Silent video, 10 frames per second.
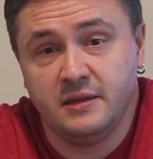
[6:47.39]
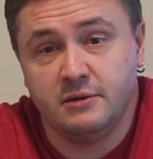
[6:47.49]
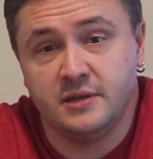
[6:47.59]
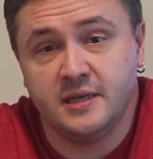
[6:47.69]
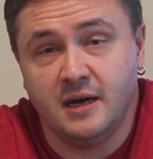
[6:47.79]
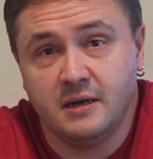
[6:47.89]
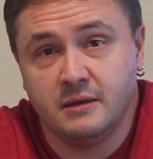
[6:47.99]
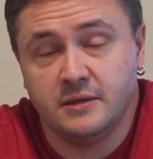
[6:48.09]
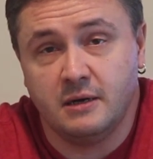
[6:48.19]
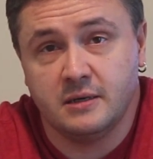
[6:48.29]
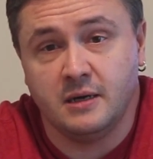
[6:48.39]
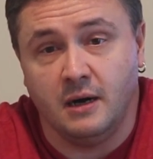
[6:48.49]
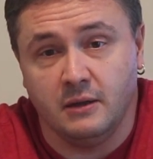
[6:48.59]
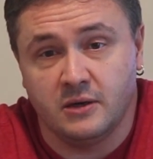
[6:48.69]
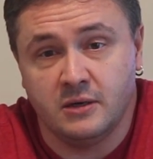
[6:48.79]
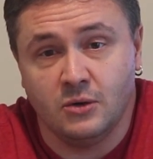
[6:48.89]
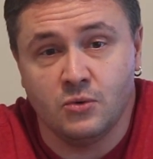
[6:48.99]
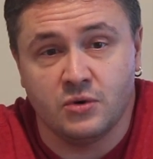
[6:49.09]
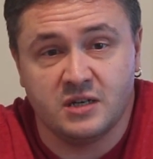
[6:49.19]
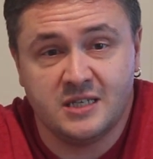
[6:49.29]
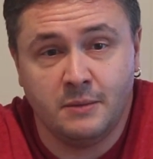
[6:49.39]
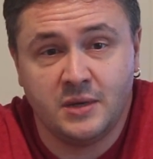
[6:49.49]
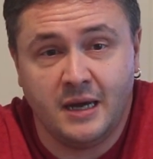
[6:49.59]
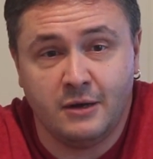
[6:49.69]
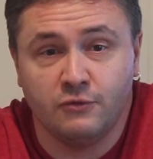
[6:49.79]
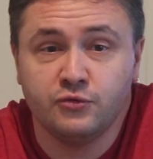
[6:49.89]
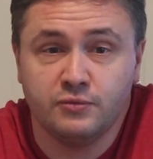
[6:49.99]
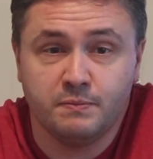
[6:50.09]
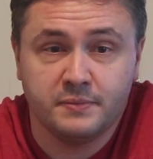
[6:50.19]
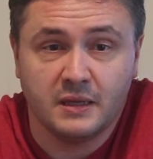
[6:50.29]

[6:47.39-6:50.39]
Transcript: either dark color or some kind of